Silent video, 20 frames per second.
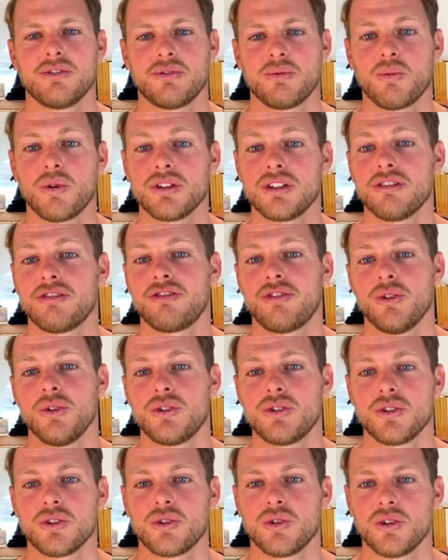what the
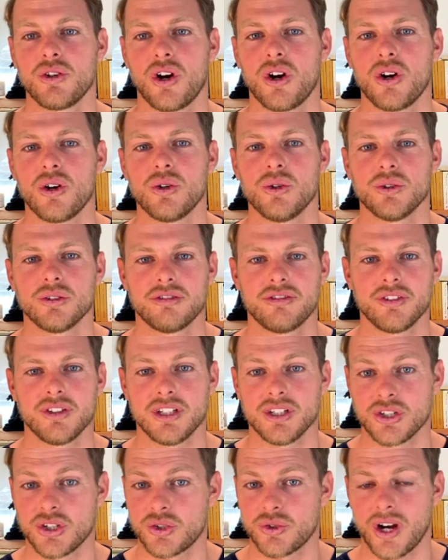future could hold for the
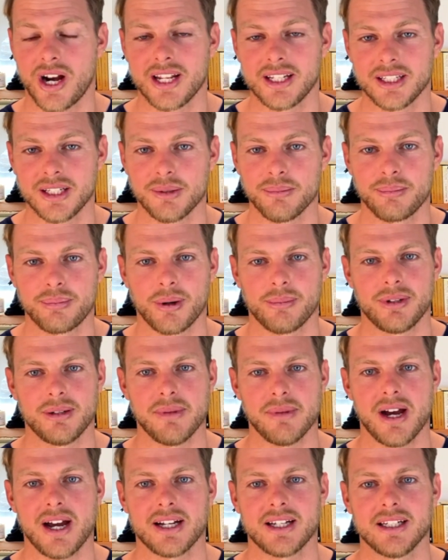Australian property
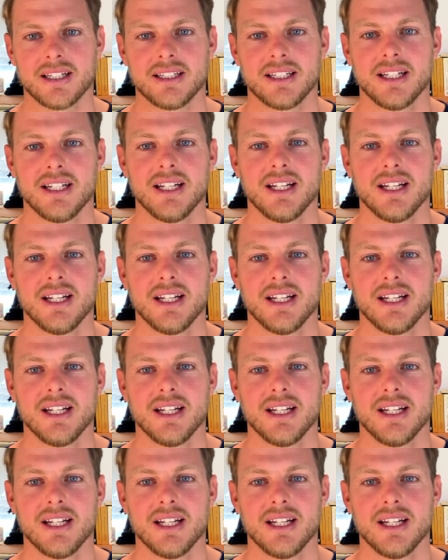market,